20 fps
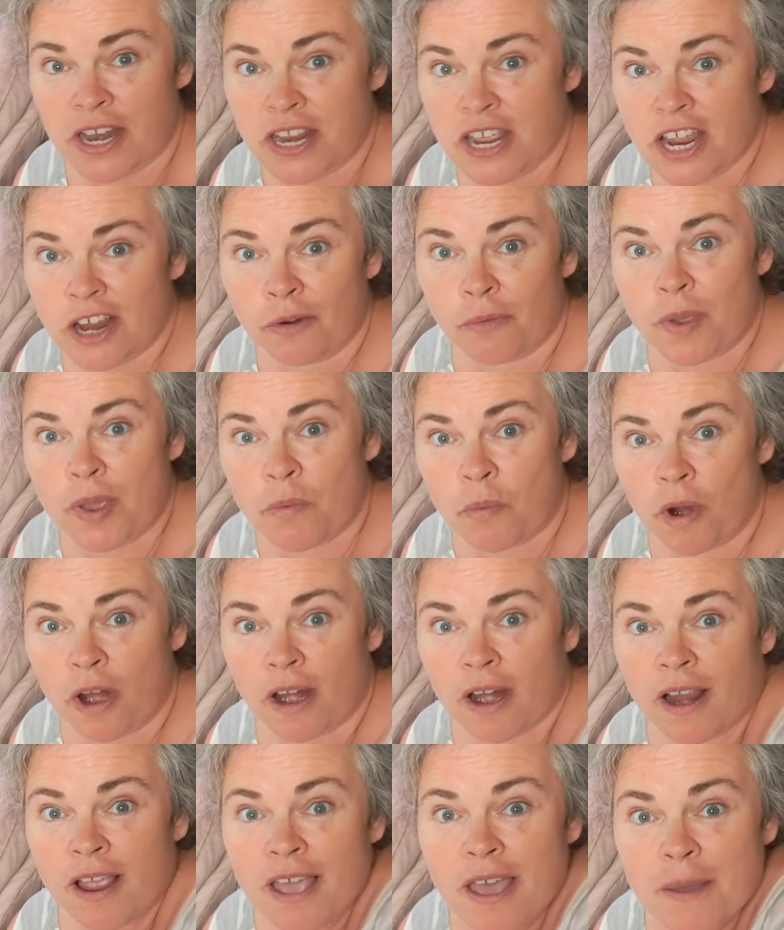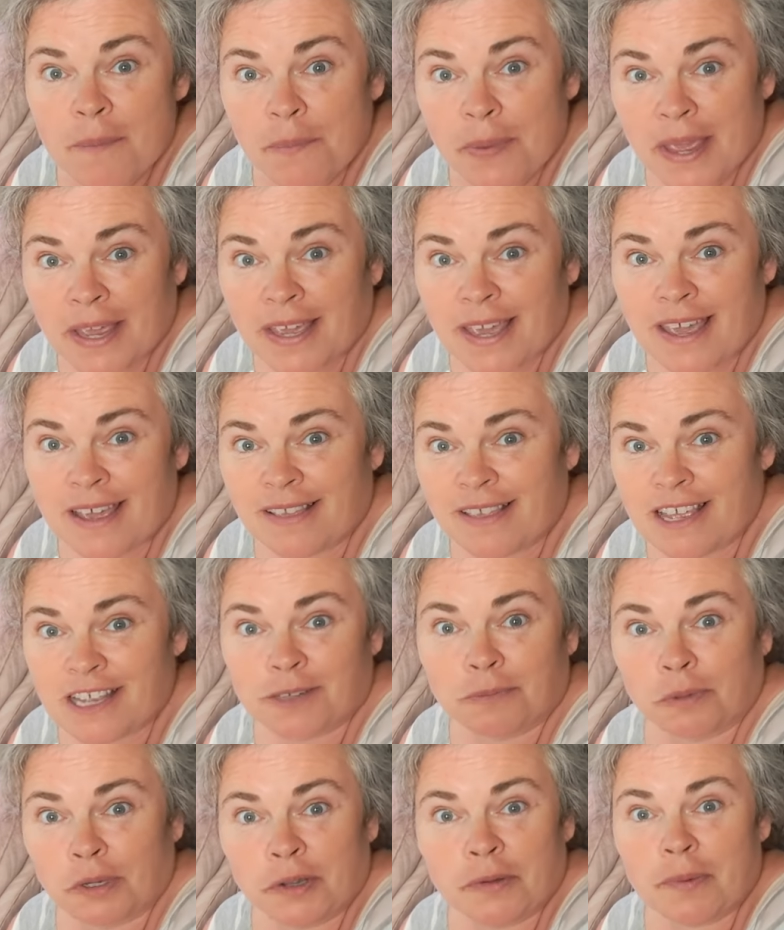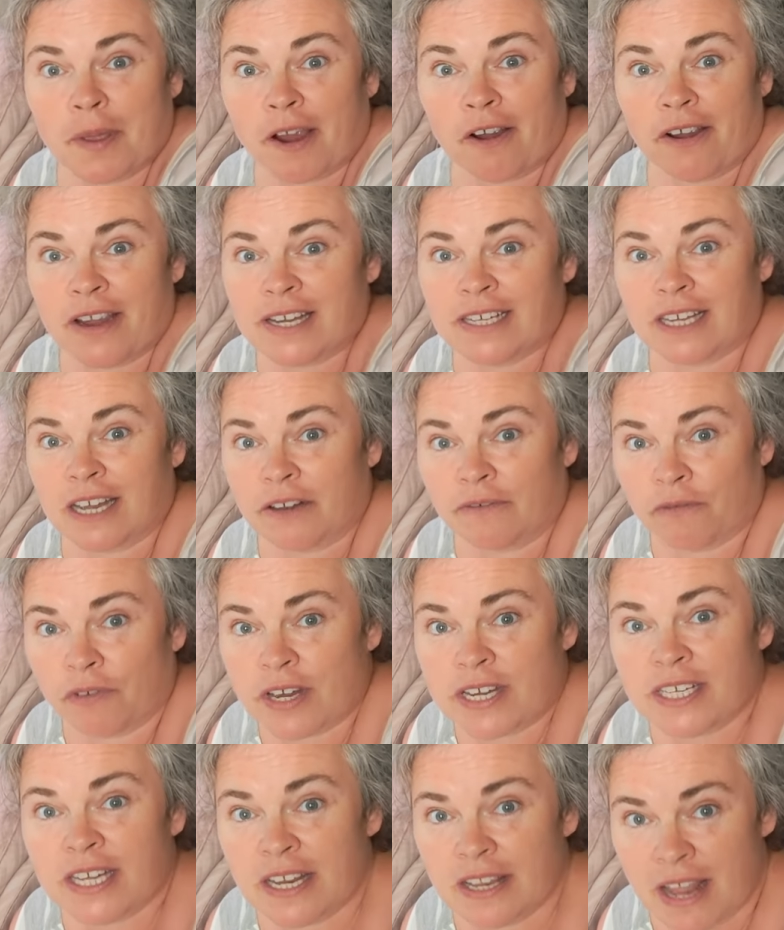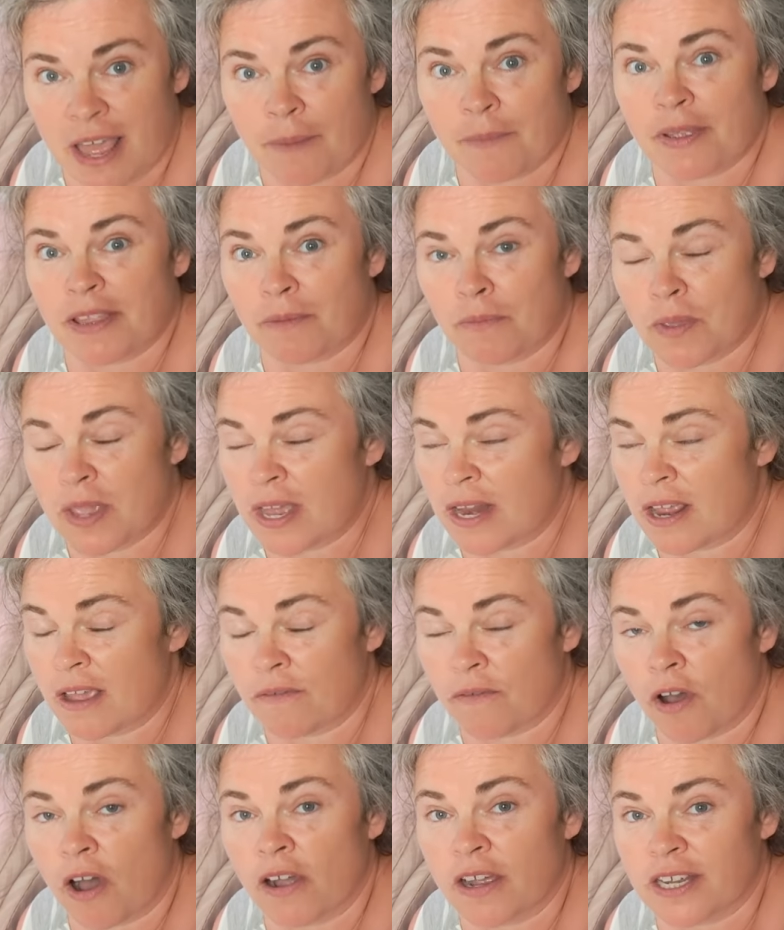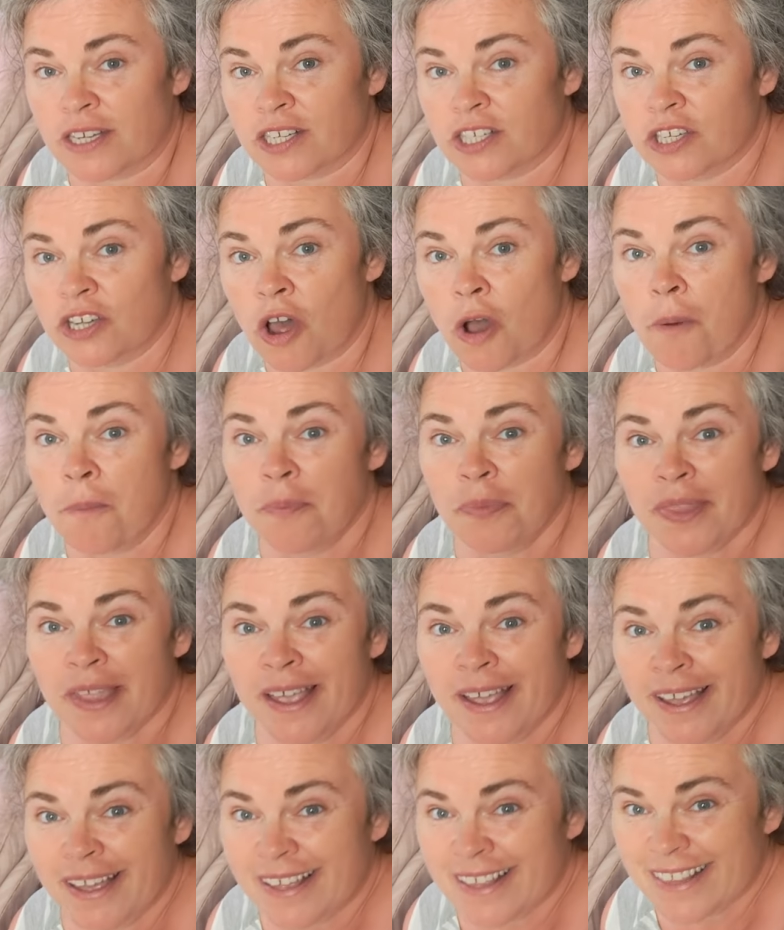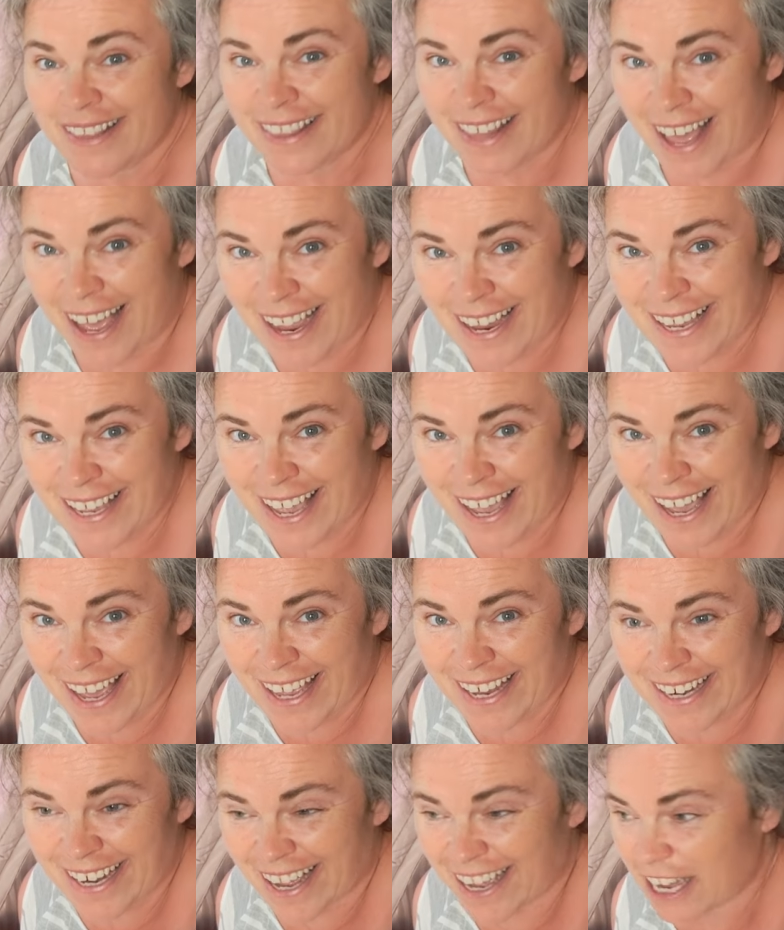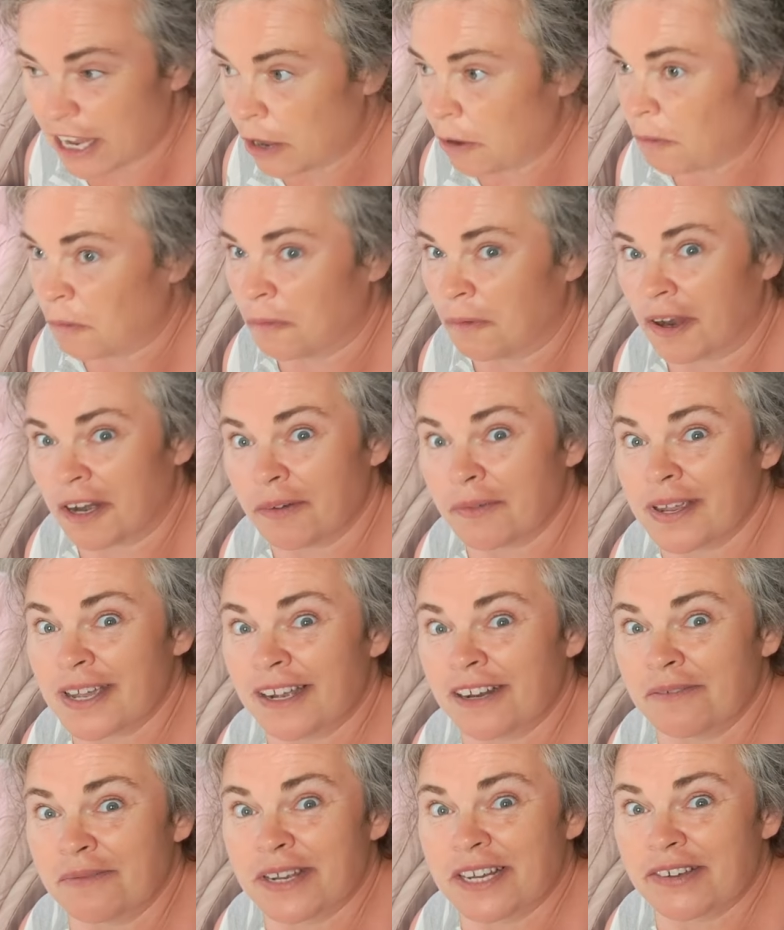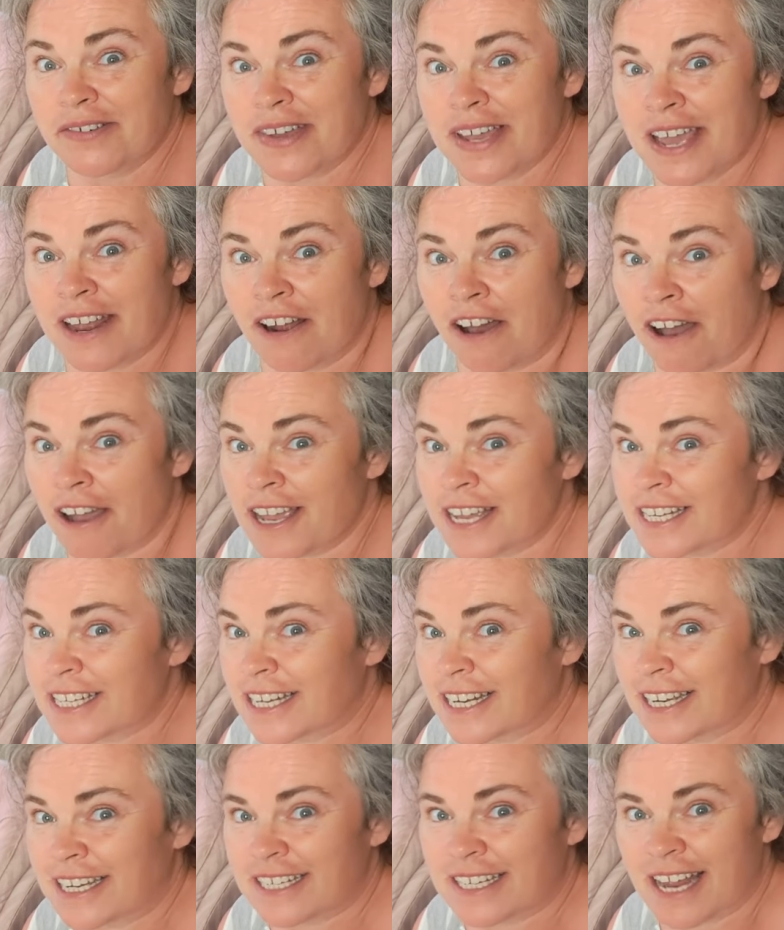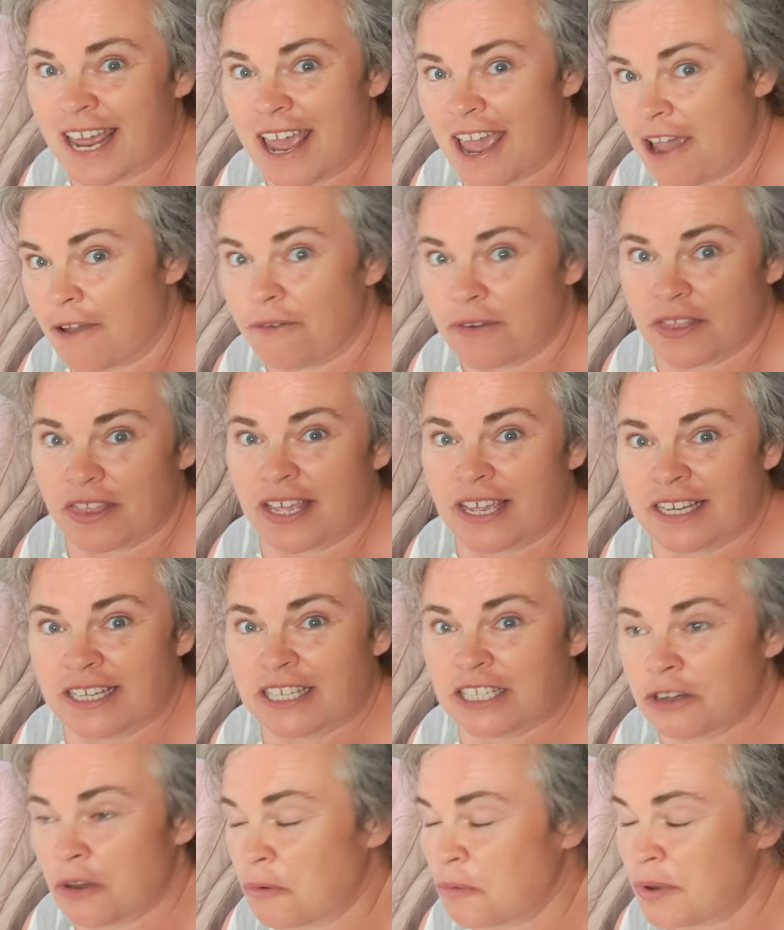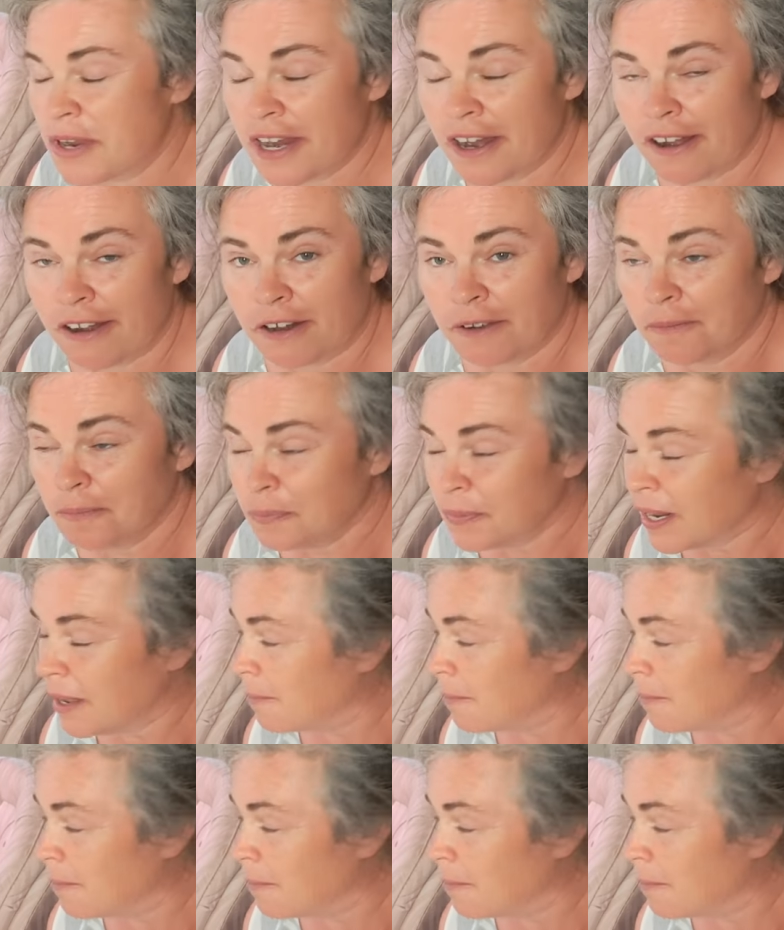And here we were picking these blueberries and freezing them at the beginning of August. So again, what are we going to be doing in August? Because everything's so weird.